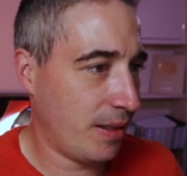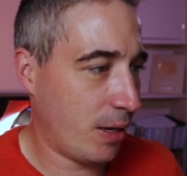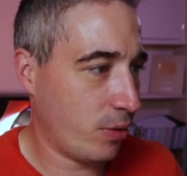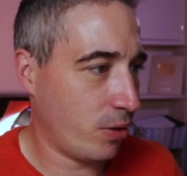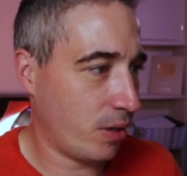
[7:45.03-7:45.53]

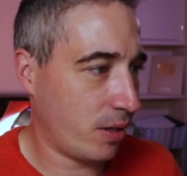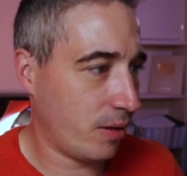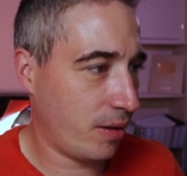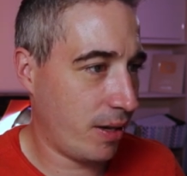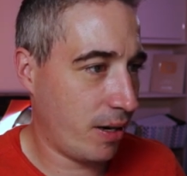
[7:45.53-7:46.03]
That will go to
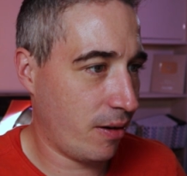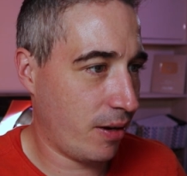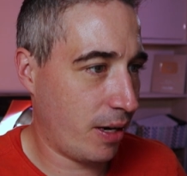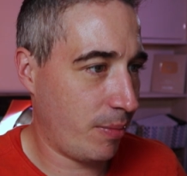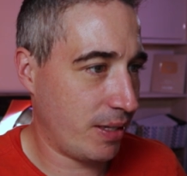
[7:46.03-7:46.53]
there,
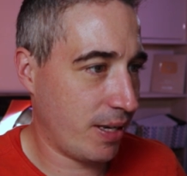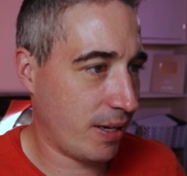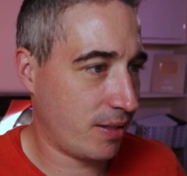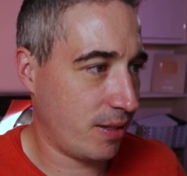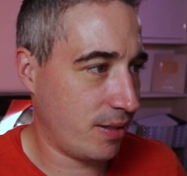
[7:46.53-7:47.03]
and my
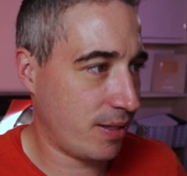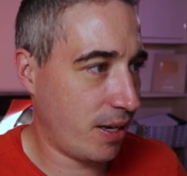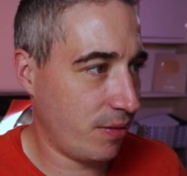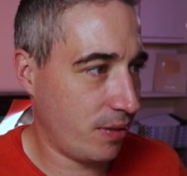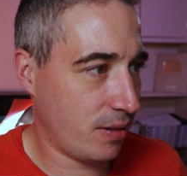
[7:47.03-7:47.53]
text
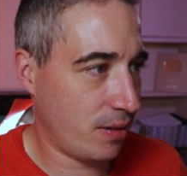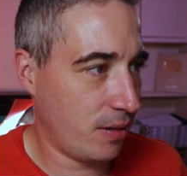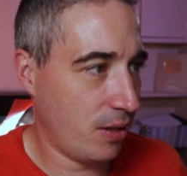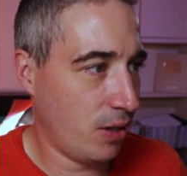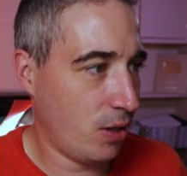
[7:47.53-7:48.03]
inside of it
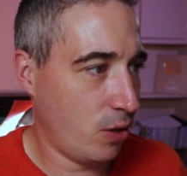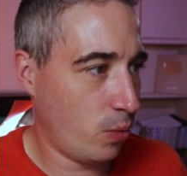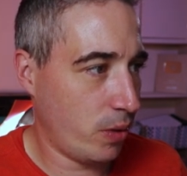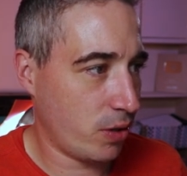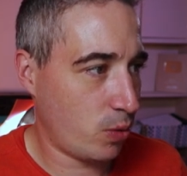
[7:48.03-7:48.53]

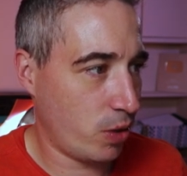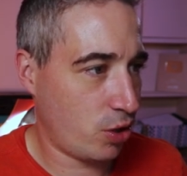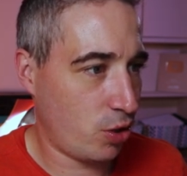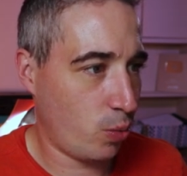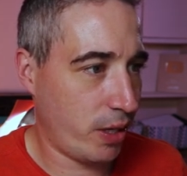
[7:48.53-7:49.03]
will
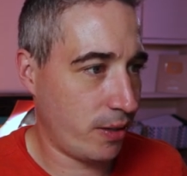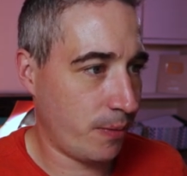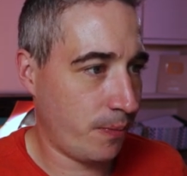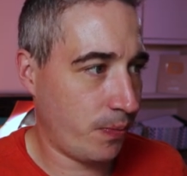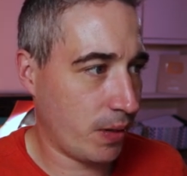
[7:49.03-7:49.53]
switch to white.
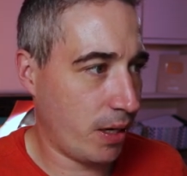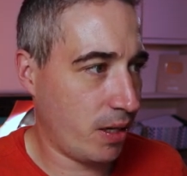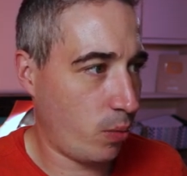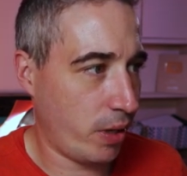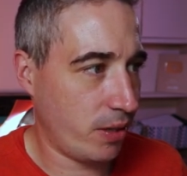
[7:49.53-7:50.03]
Uh,
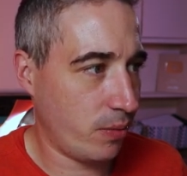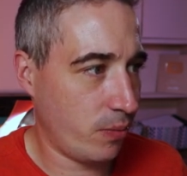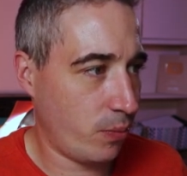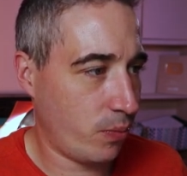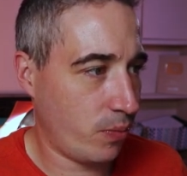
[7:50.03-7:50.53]
not white,
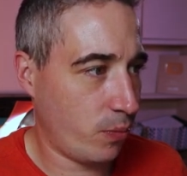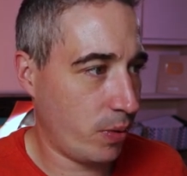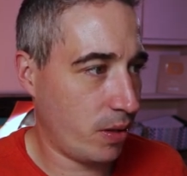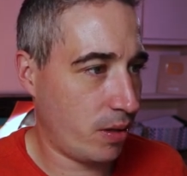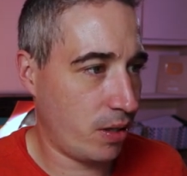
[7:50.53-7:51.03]

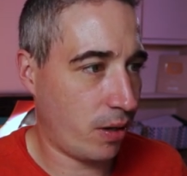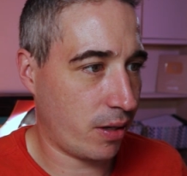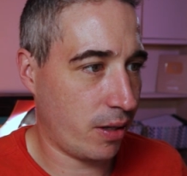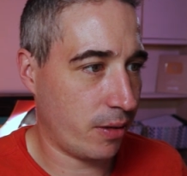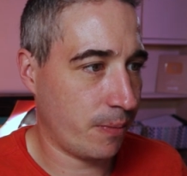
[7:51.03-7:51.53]
with the
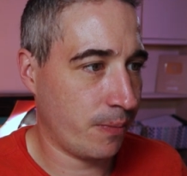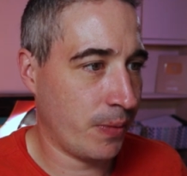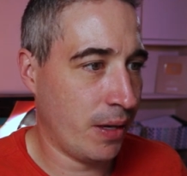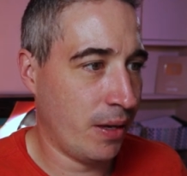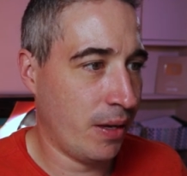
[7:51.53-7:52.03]
dark color.
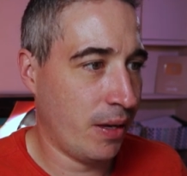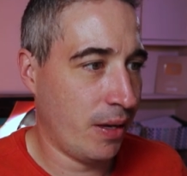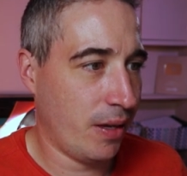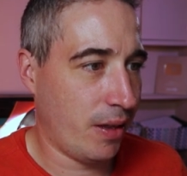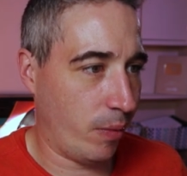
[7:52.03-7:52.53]

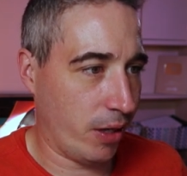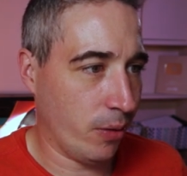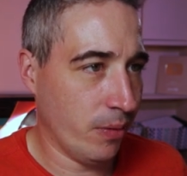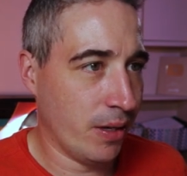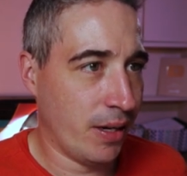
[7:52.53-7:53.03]
There we go.